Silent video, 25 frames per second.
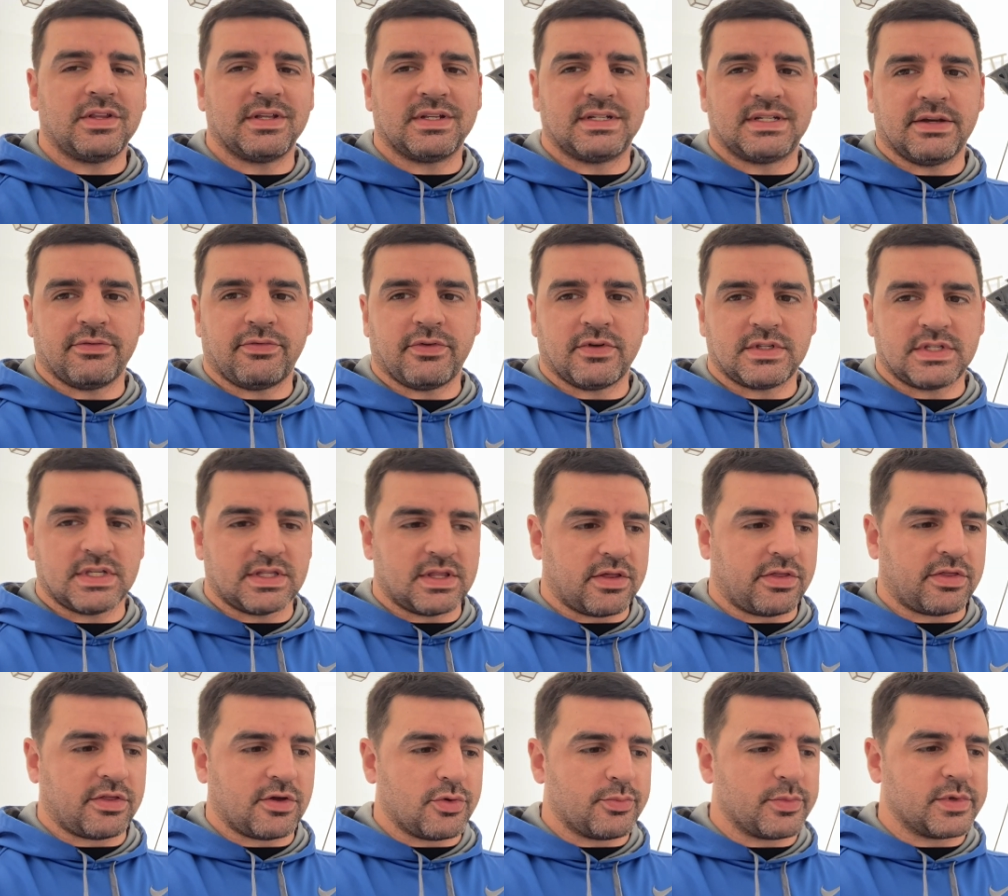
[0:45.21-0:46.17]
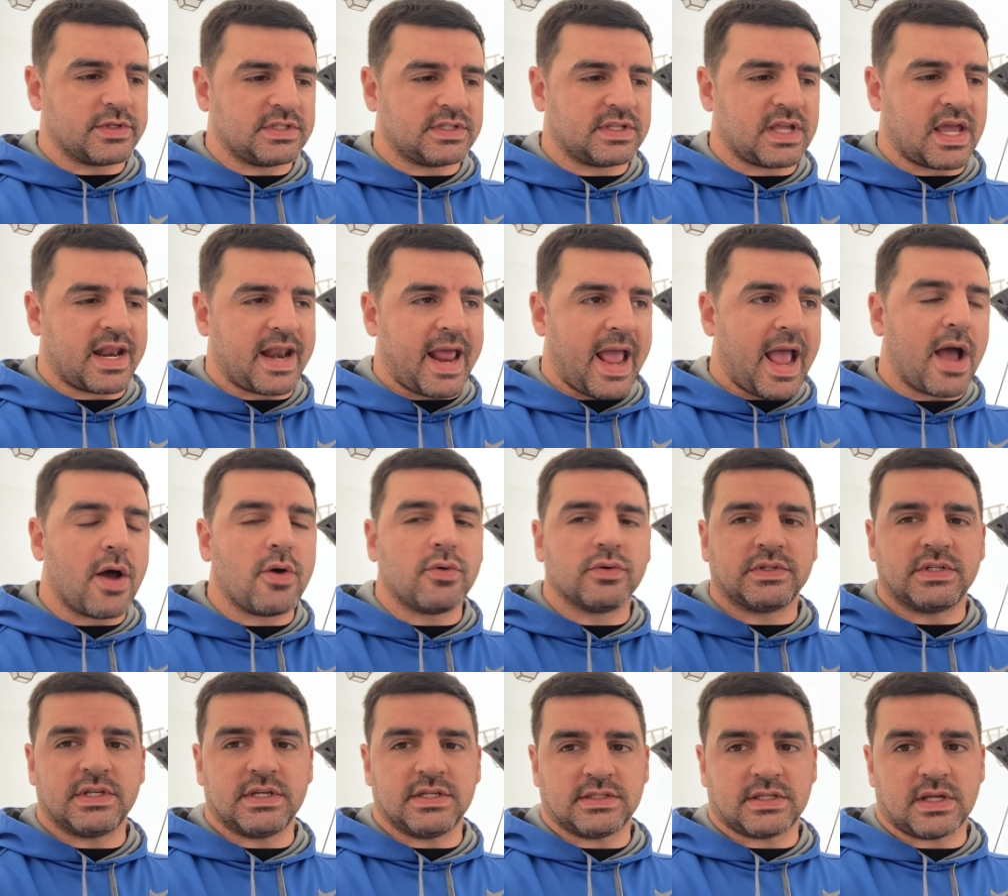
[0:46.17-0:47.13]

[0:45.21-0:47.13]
difference in the thermostat housings